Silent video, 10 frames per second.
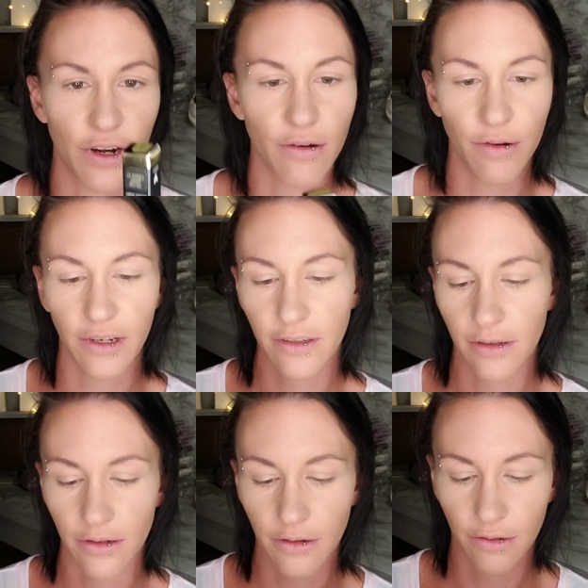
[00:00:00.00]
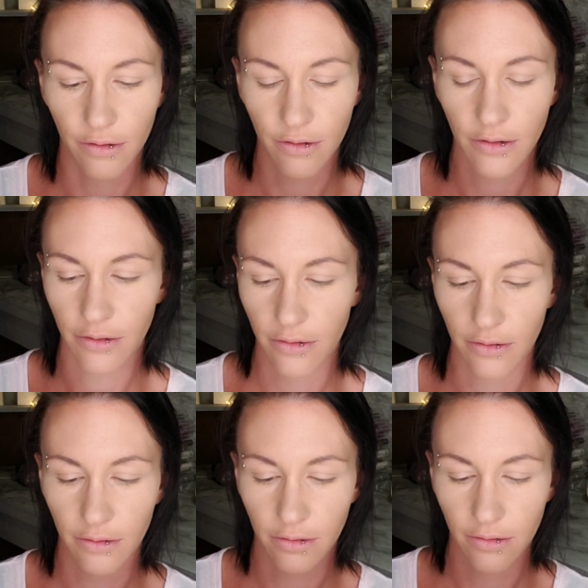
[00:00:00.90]
we're going to
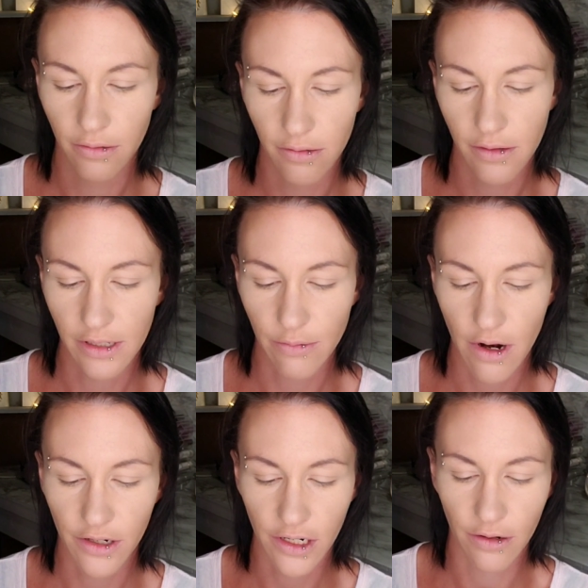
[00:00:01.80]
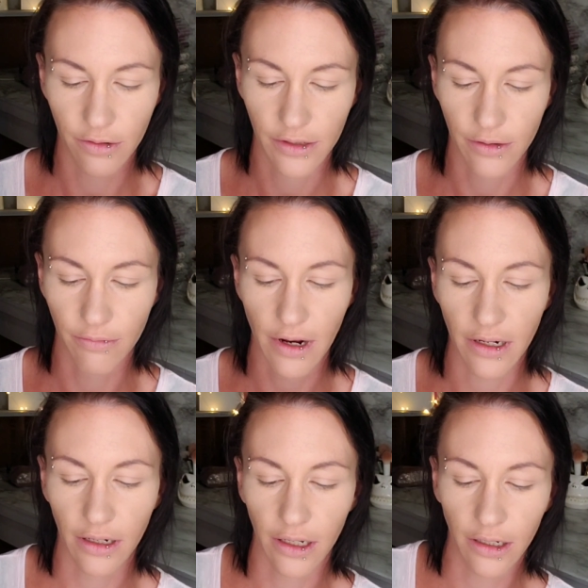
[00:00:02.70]
swatch out
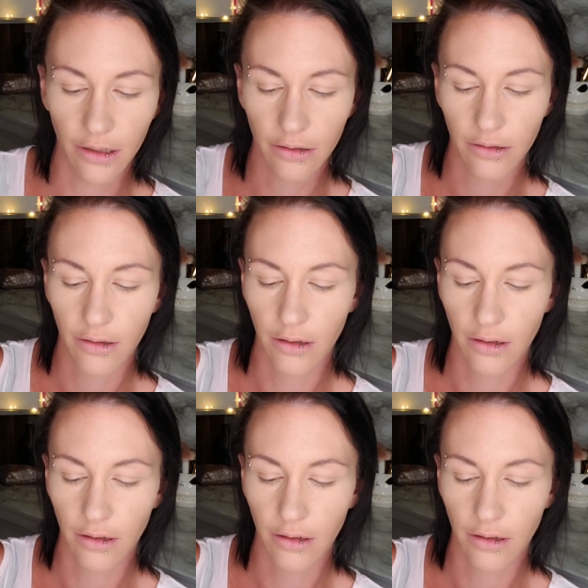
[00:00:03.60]
Serenity.